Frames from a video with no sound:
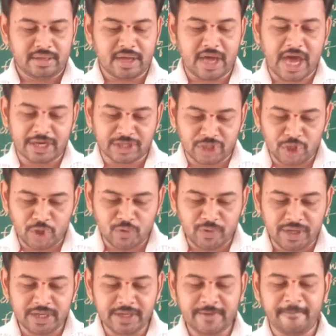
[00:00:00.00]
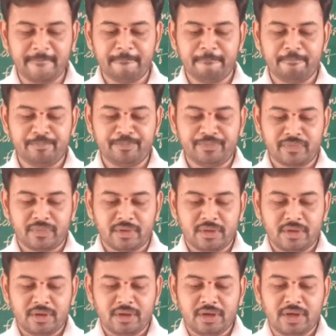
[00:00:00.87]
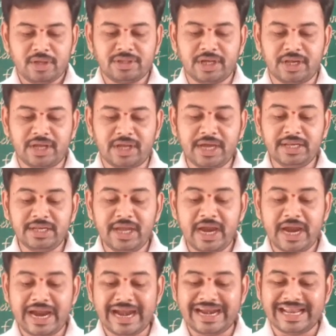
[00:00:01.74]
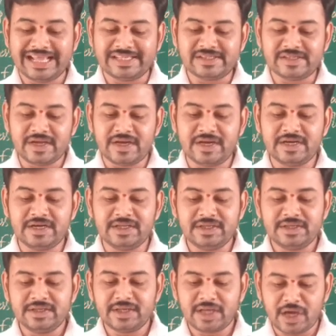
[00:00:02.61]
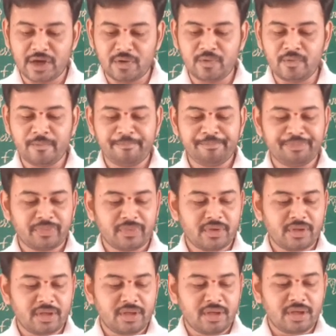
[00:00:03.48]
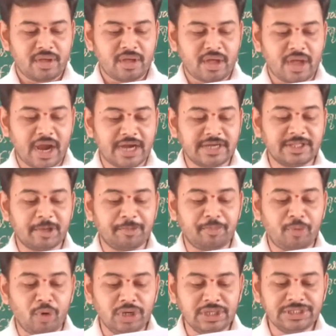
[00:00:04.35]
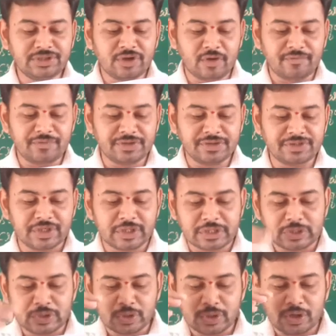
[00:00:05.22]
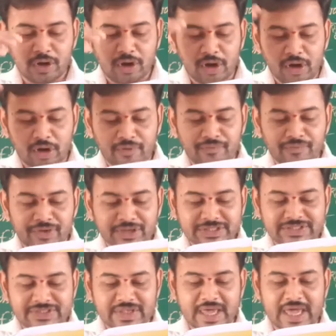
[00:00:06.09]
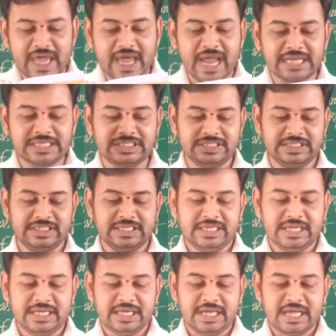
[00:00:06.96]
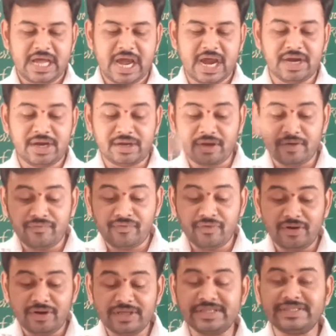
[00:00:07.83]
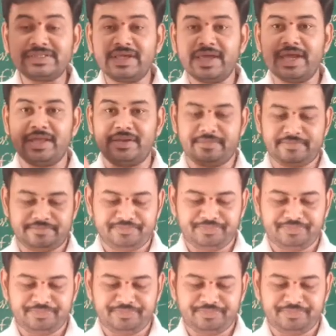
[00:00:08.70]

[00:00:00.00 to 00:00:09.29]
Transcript: arguing. The rain had lessened now, and the police officer took off his hat and ruffled his hair.